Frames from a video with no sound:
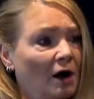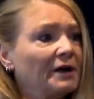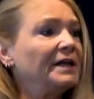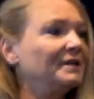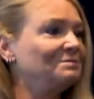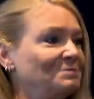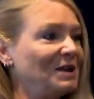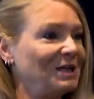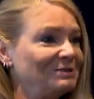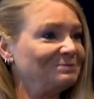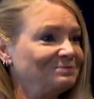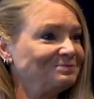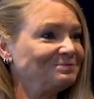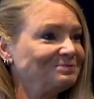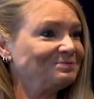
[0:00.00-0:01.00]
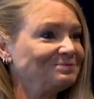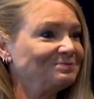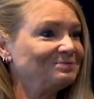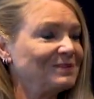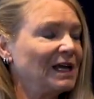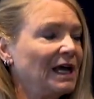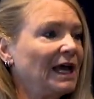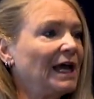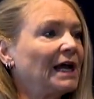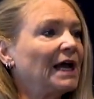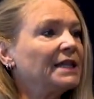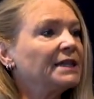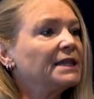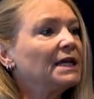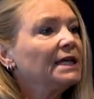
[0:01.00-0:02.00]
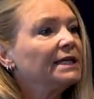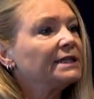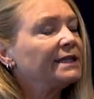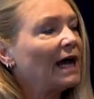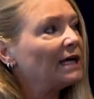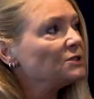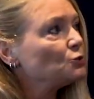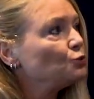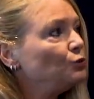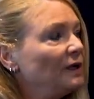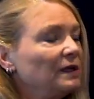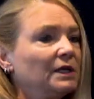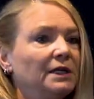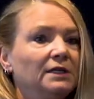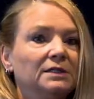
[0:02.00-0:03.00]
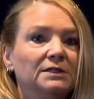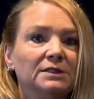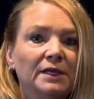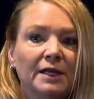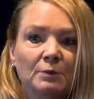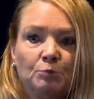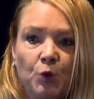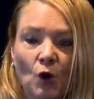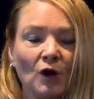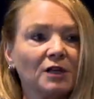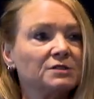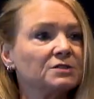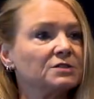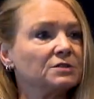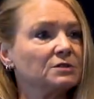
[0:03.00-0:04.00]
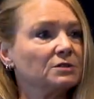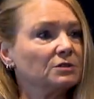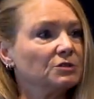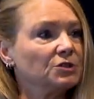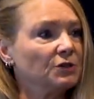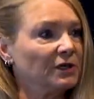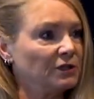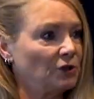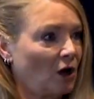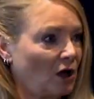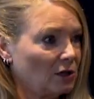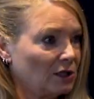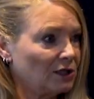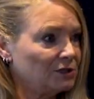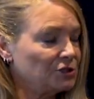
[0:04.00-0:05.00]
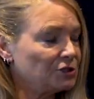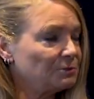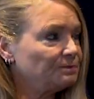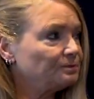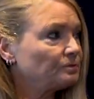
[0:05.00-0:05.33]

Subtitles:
in me. And I think that's really important to acknowledge.